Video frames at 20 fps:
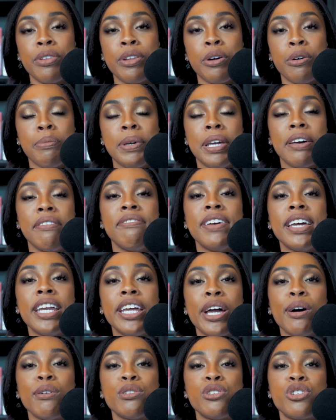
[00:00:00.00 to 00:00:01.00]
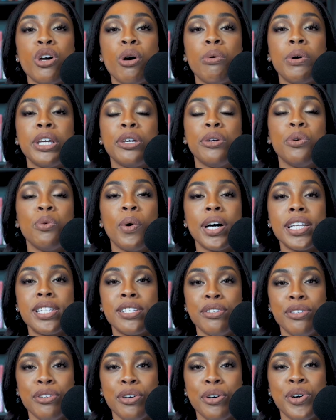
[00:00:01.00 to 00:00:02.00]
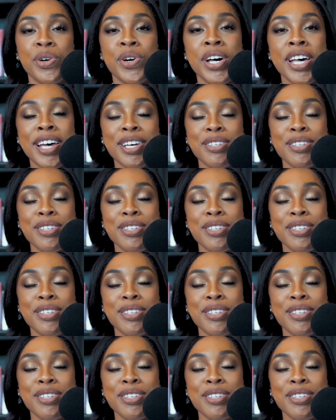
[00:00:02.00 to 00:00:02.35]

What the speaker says: There will be a video showing you what to do.